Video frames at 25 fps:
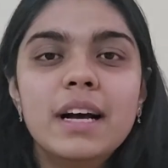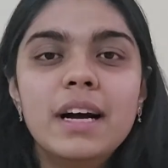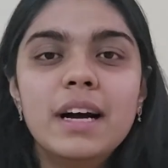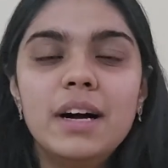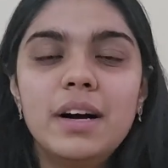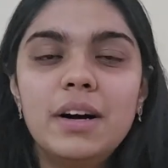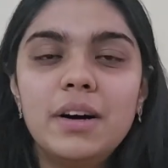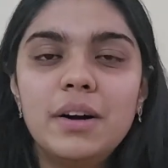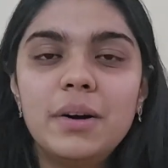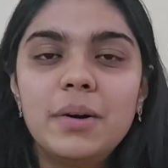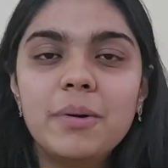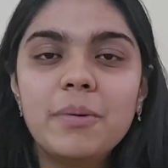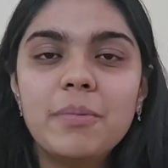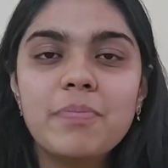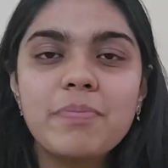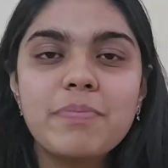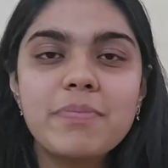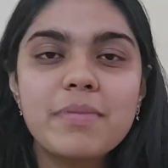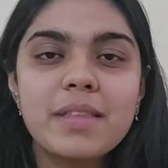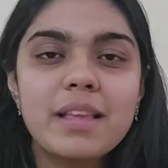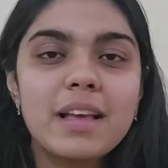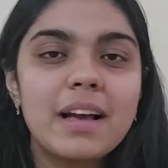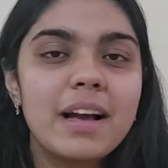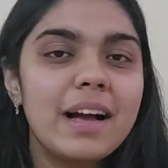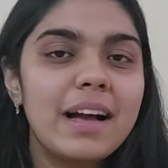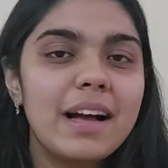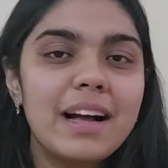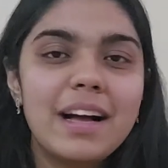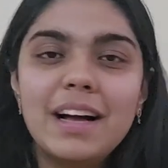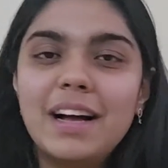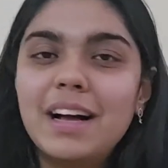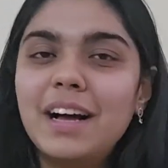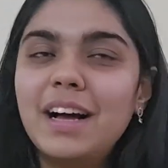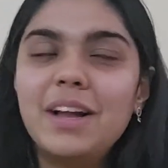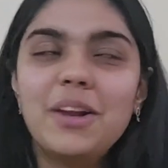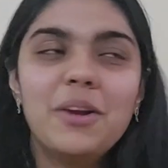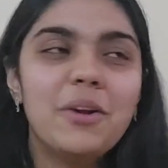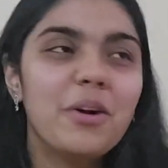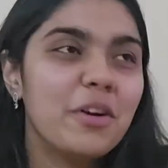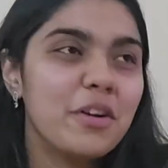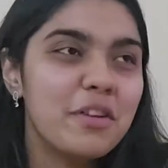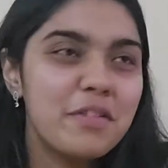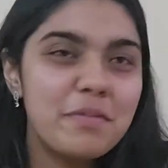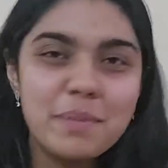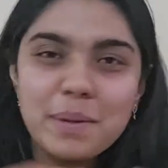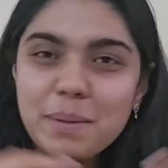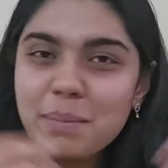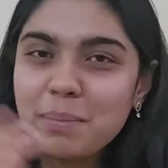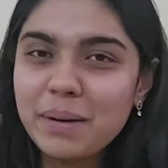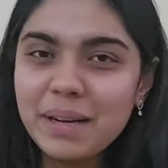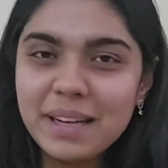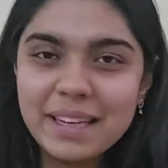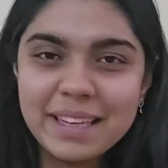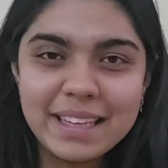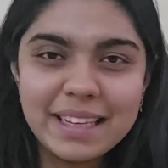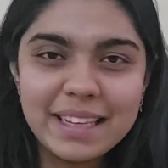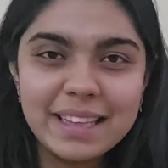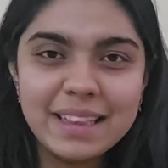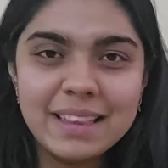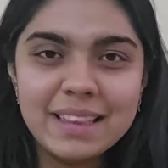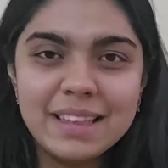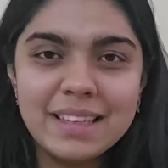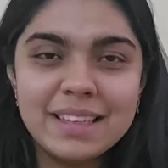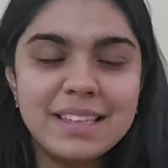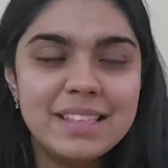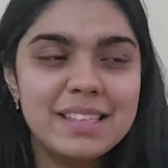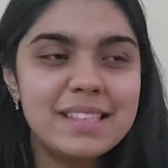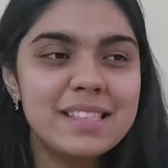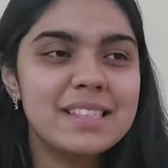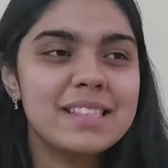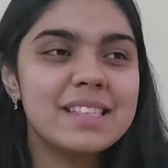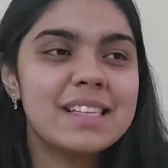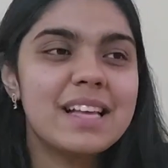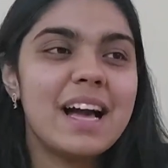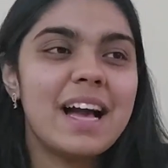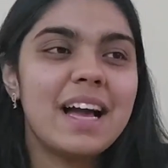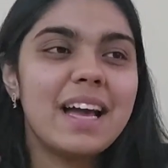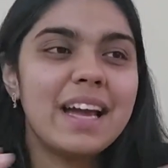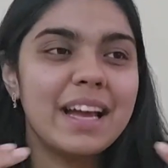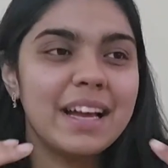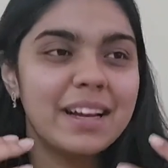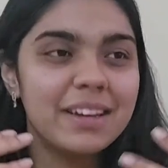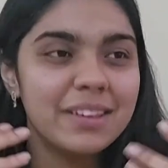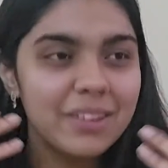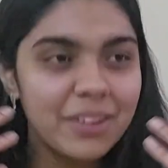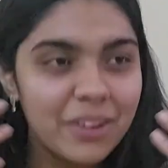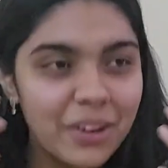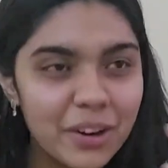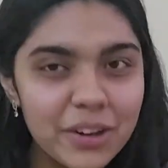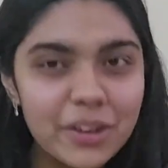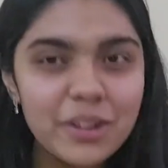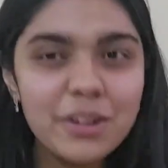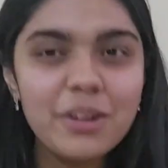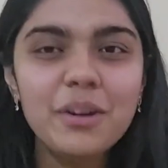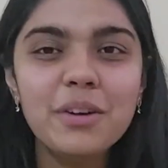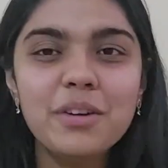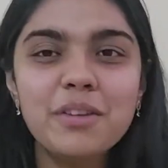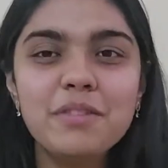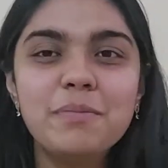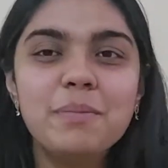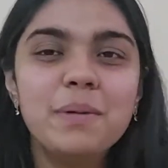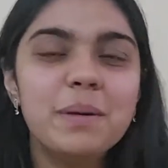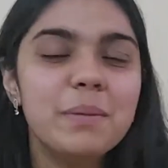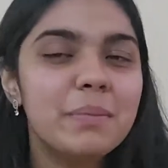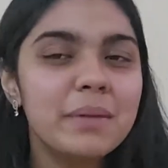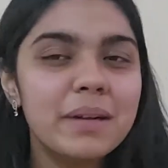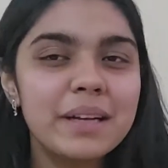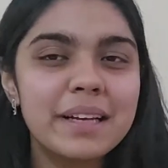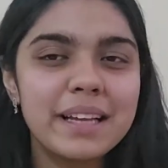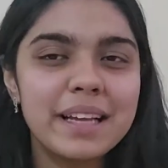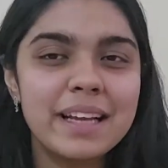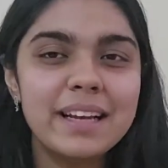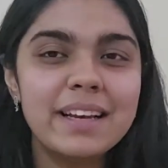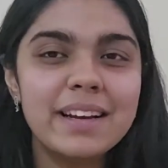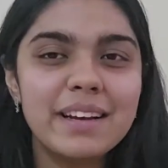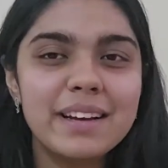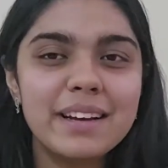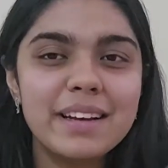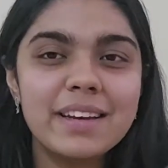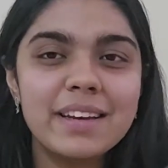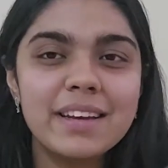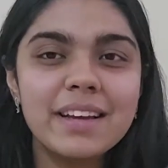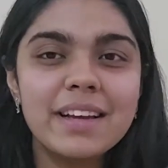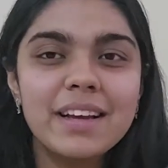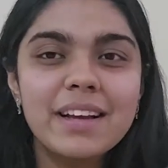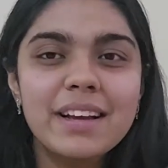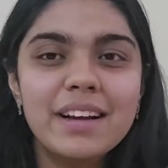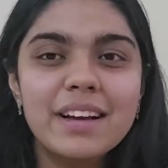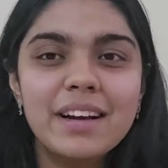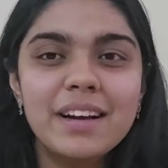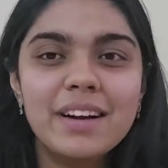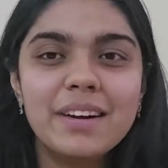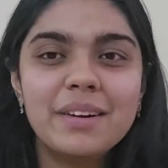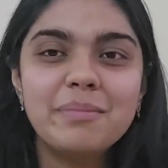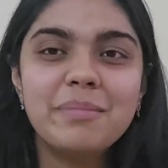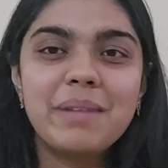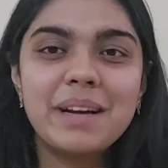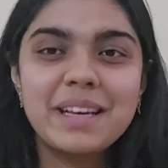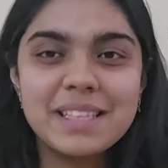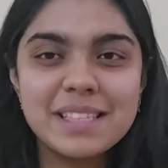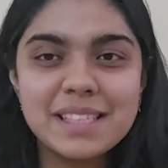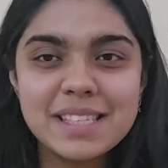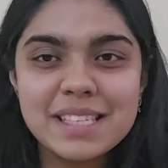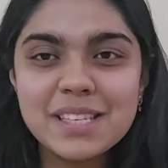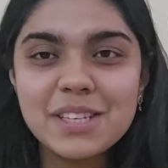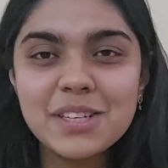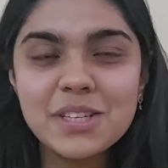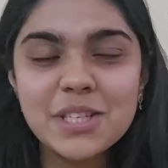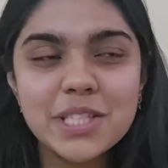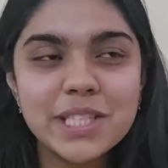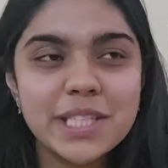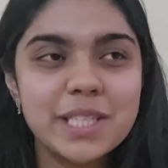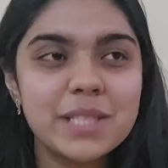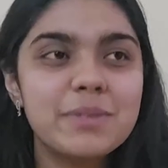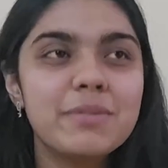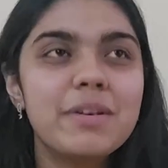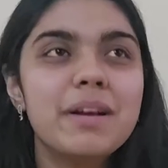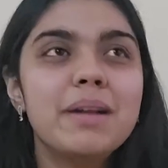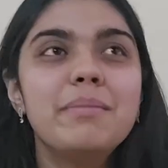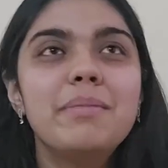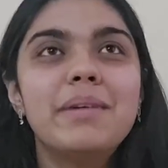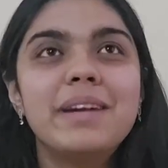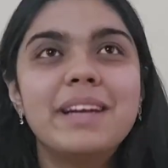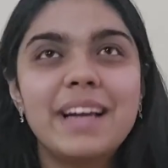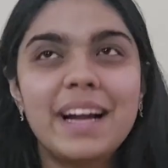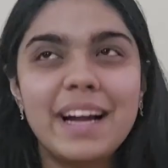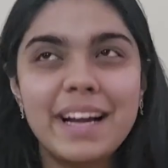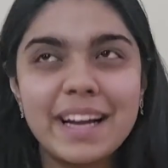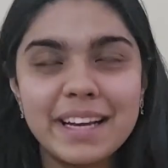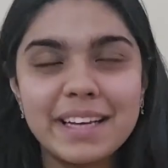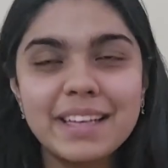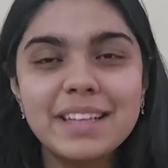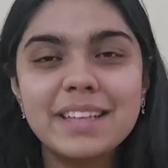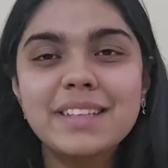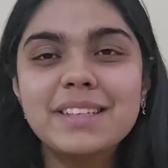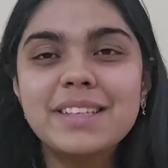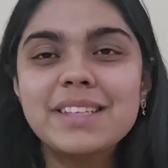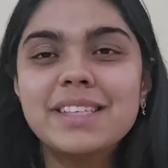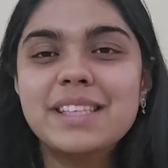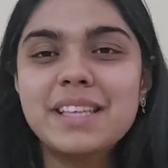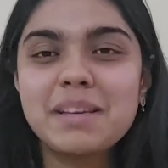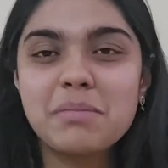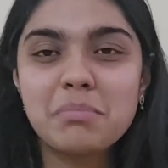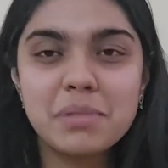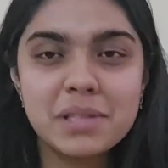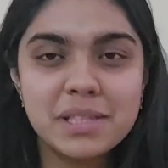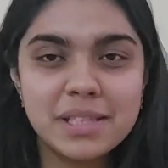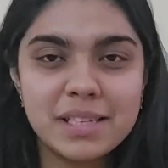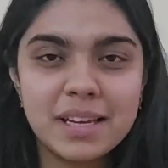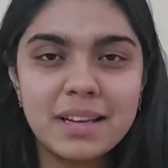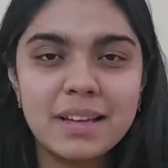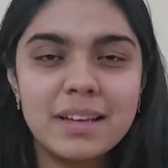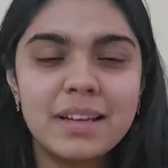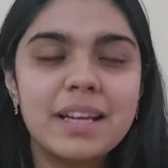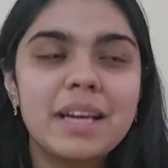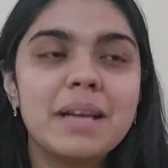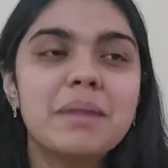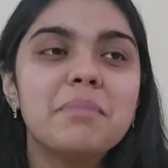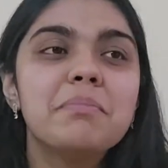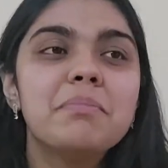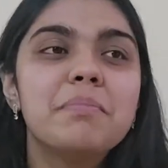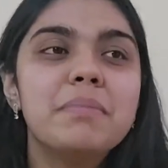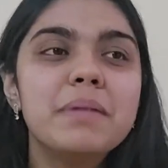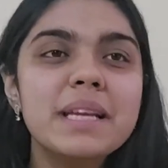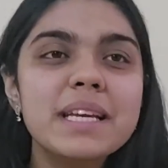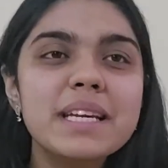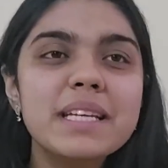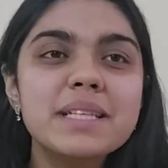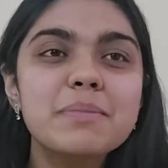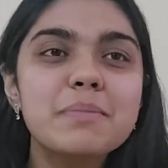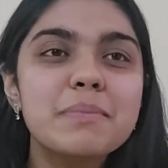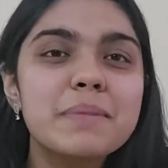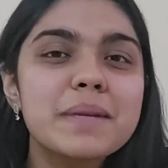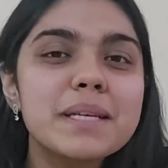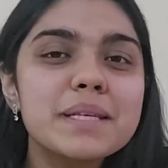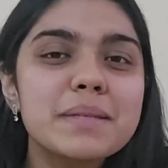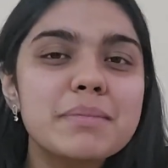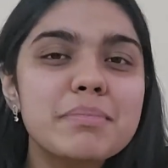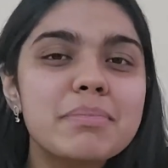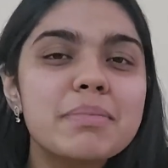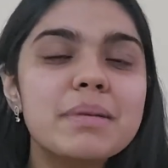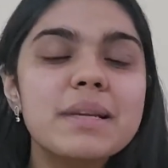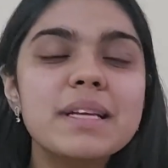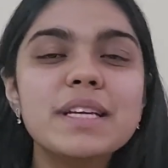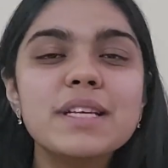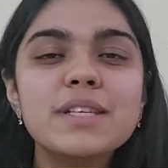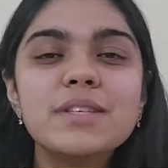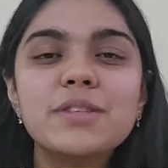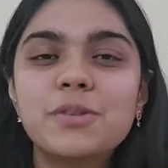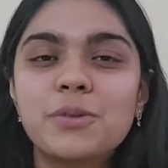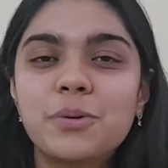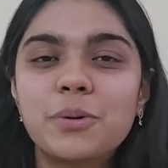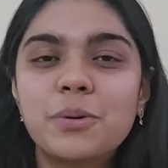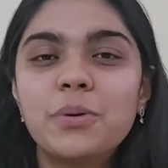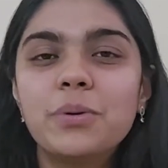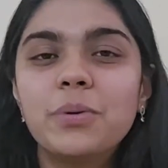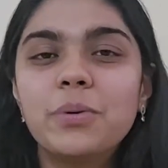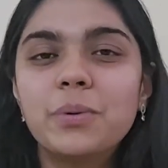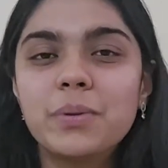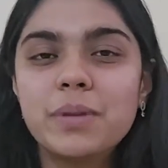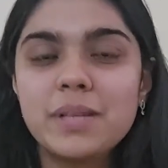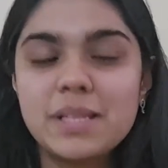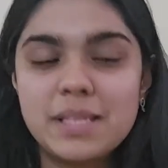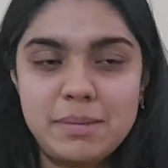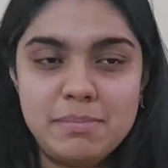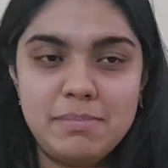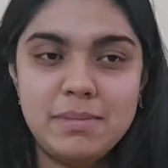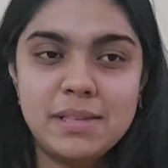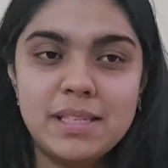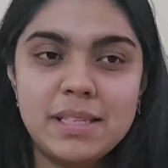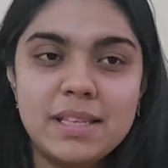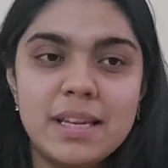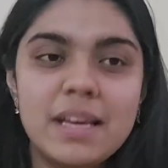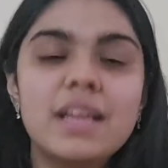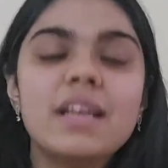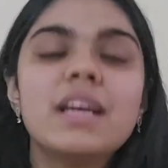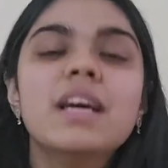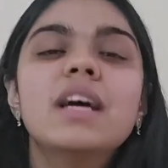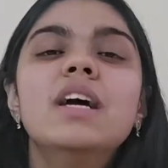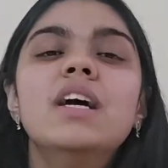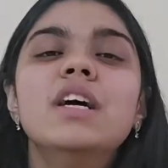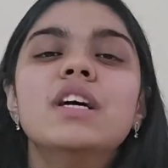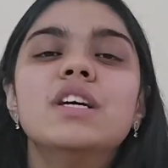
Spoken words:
A lot of people tell this. I had heard a lot of people tell it, my seniors as well, but I did the same mistake again. Please don't do this mistake.